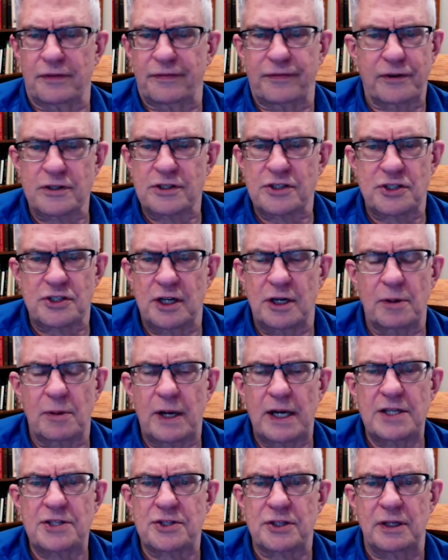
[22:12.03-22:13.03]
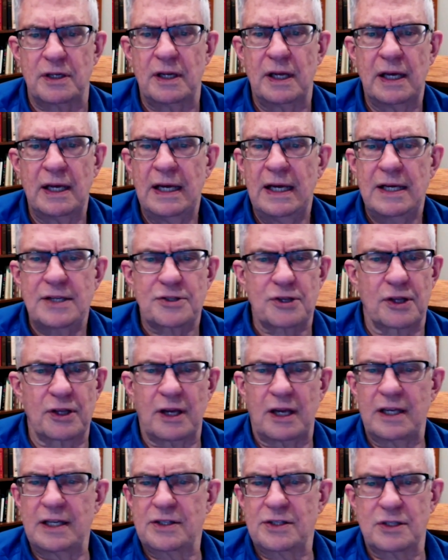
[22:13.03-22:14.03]
first generation. So
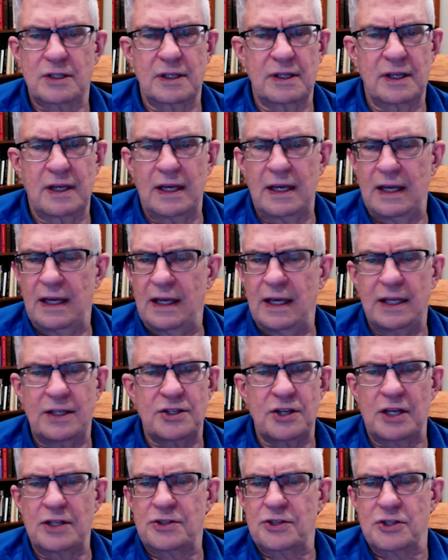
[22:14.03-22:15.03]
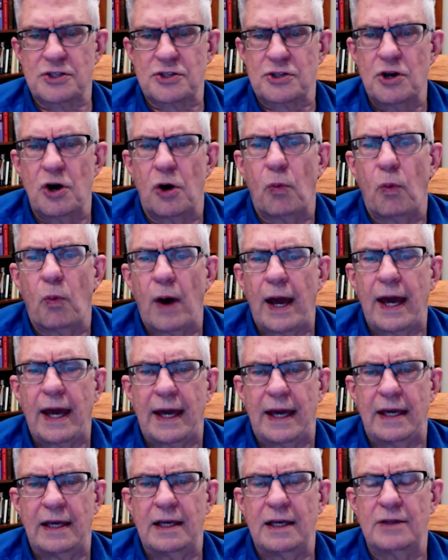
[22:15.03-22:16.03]
that it's just no
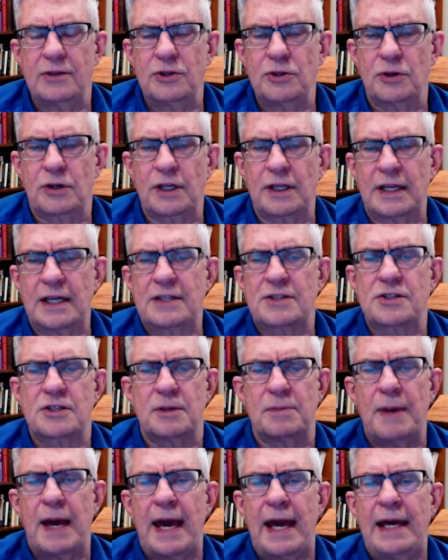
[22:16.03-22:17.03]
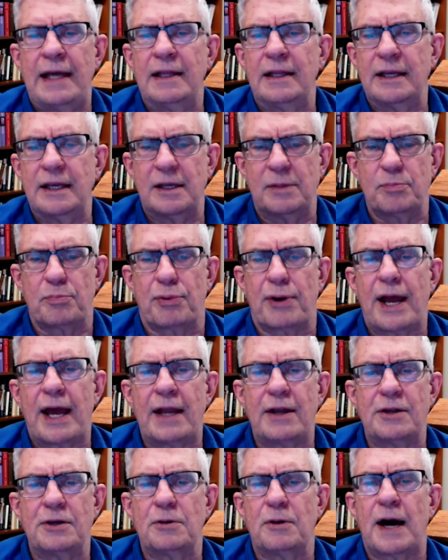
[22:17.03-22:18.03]
way you could get some alien
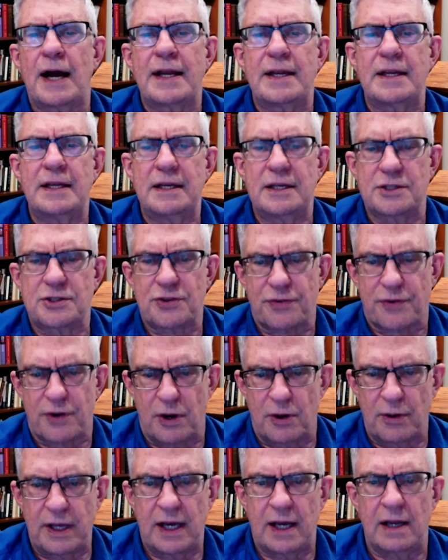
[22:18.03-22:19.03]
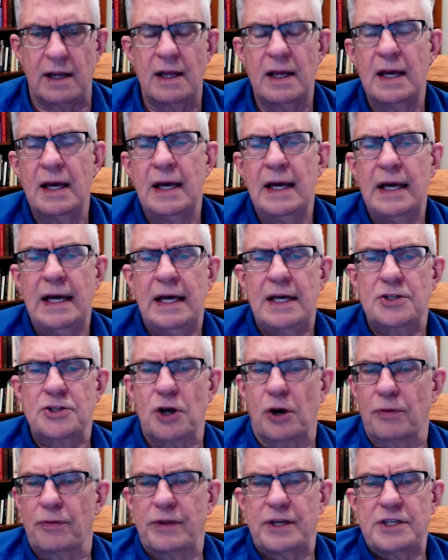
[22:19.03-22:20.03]
brand new ideas thrown in.
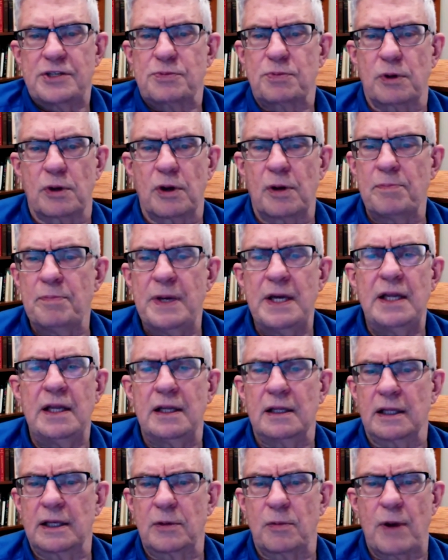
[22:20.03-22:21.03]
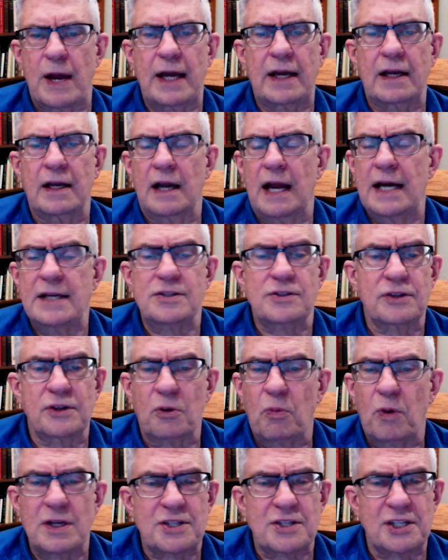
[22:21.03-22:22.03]
So these were immediately recognized. There
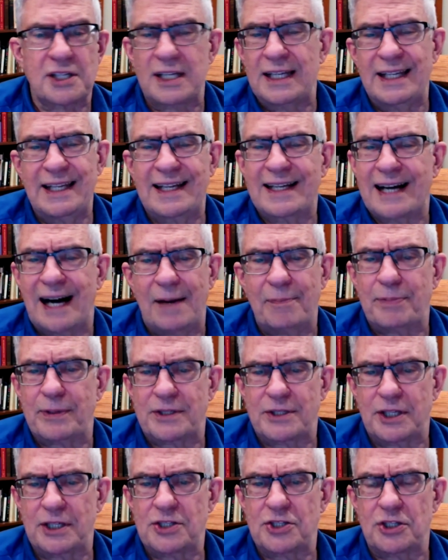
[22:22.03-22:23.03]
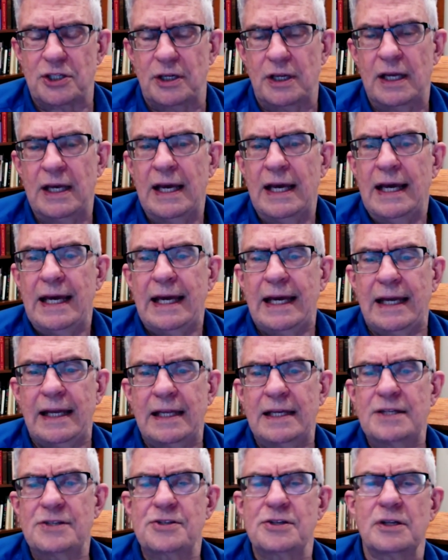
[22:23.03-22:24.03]
wasn't any competition. It
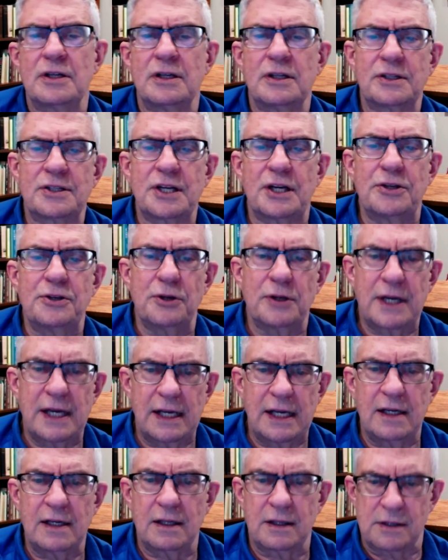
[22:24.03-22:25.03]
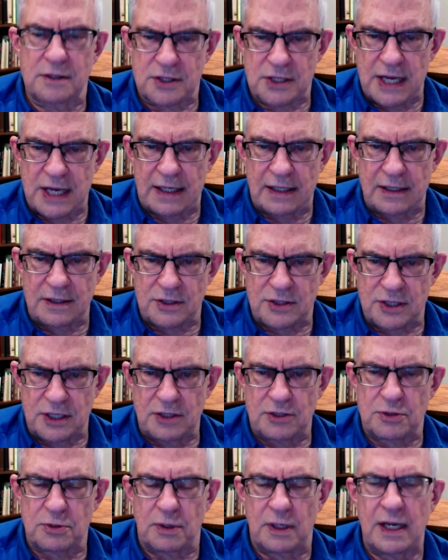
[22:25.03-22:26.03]
isn't until you get into the second
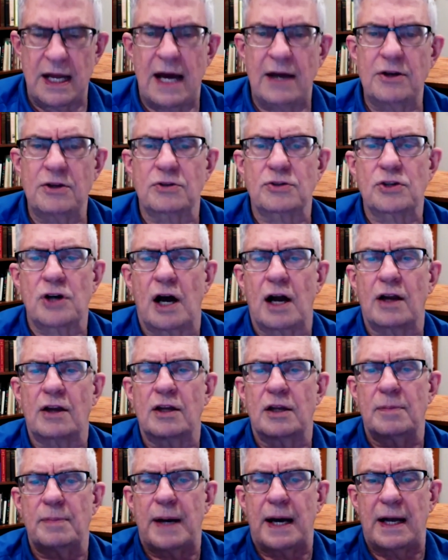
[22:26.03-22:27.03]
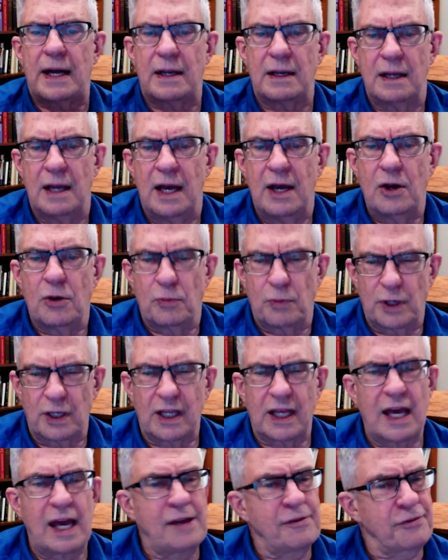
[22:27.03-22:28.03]
century. Now you're talking about
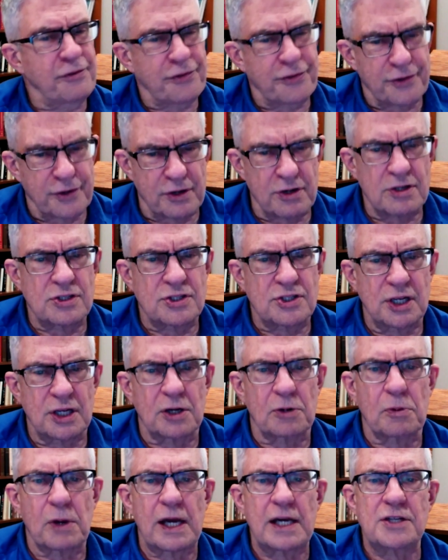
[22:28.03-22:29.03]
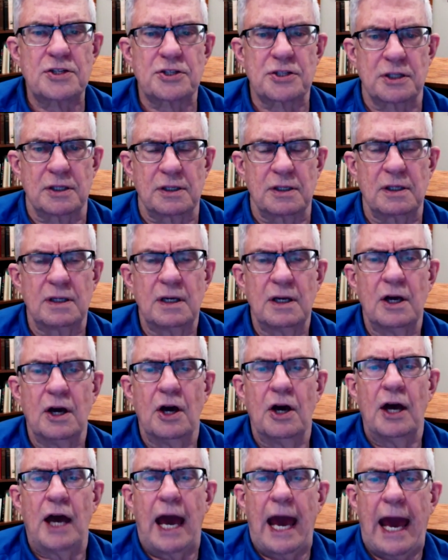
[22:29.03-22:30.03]
really a third generation,
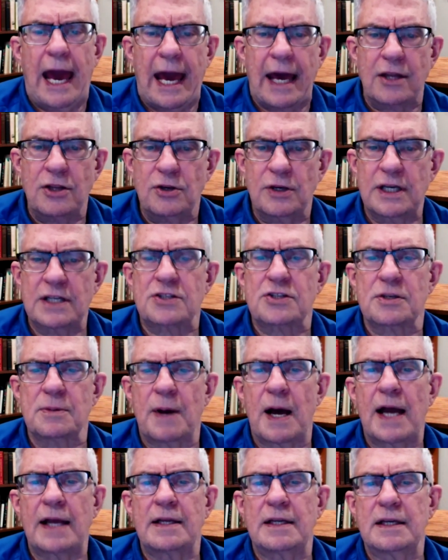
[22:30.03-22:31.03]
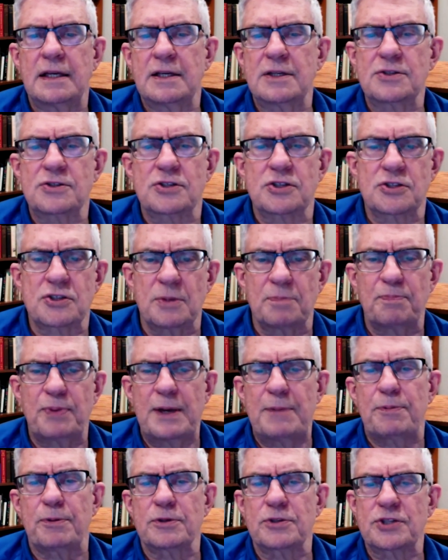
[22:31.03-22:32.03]
and you get some ideas, some
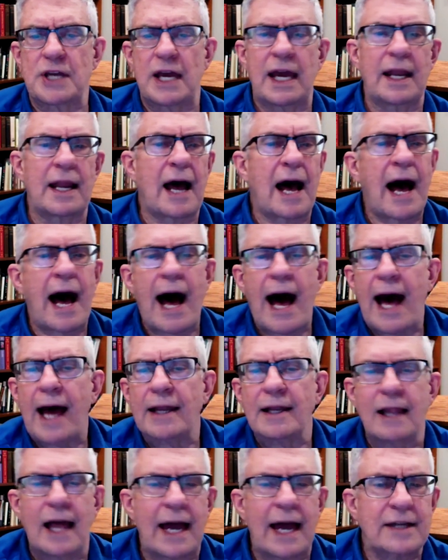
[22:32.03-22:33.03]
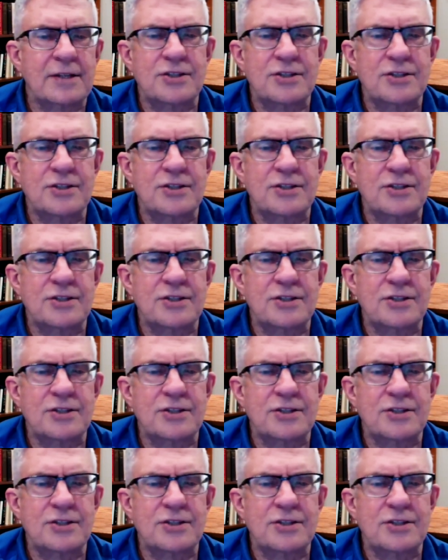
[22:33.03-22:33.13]
people saying, I'd like